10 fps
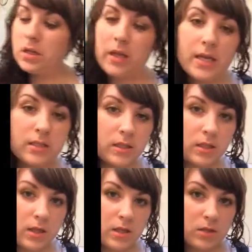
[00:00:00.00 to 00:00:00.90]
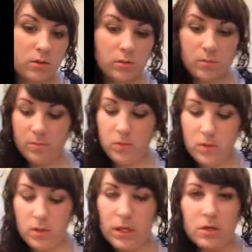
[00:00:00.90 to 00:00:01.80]
The last thing that I do,
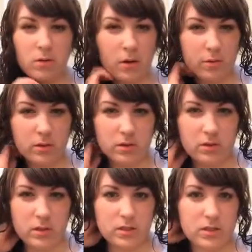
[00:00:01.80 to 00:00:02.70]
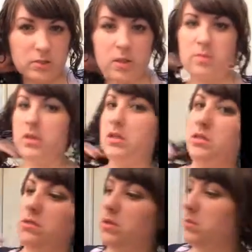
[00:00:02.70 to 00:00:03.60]
I don't always do this, sometimes I
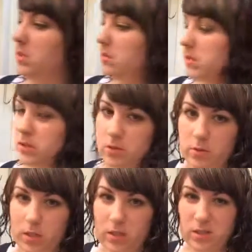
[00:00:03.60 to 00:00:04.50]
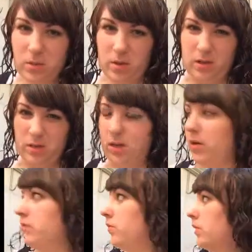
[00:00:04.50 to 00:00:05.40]
do, sometimes I don't. It just depends on
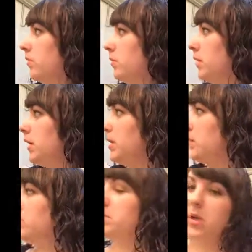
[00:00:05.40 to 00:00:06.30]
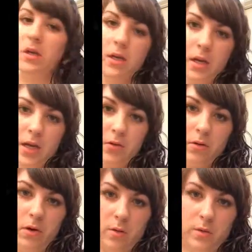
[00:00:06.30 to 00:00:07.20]
how I feel with my hair. I
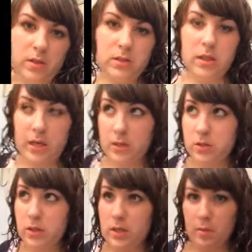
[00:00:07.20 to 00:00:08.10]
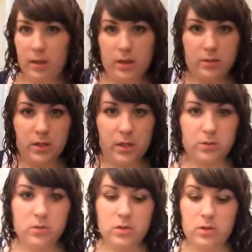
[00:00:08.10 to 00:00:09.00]
don't always actually keep my hair
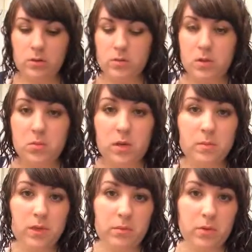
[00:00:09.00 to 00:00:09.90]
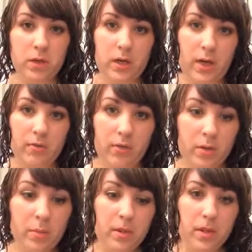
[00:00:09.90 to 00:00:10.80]
down, so sometimes I put it half
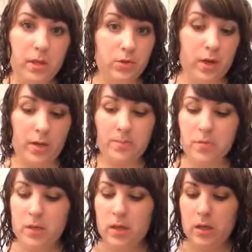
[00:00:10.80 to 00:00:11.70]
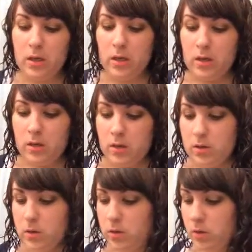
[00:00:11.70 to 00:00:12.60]
up and then I dry it.
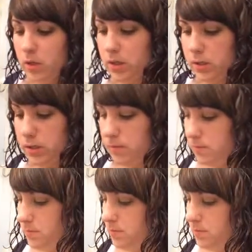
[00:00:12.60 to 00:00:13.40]
Two things.